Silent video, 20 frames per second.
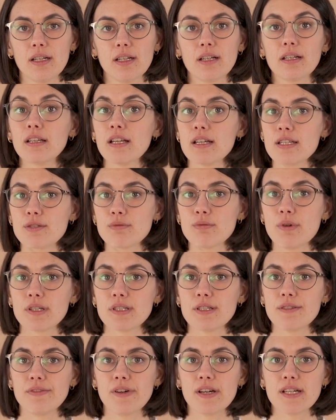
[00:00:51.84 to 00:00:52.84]
Class 1
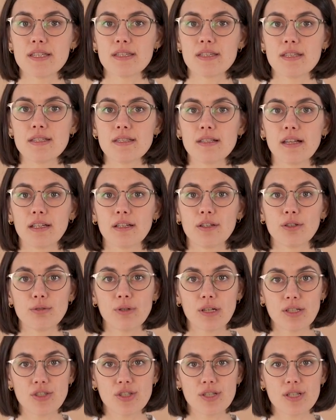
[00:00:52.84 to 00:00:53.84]
devices like
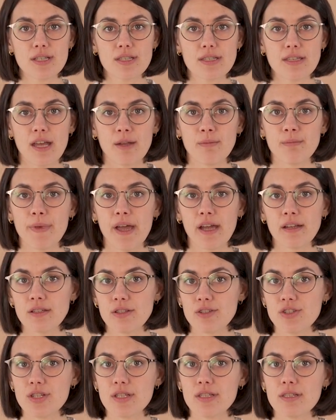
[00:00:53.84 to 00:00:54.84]
crutches and
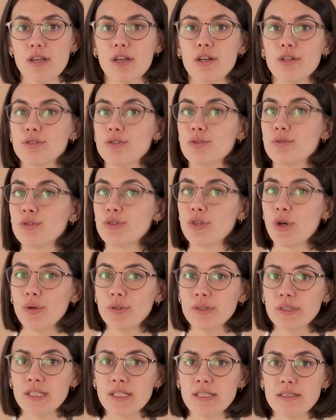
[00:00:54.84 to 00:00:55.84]
bandages do
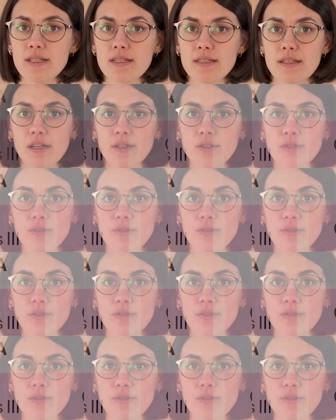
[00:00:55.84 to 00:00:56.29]
not need design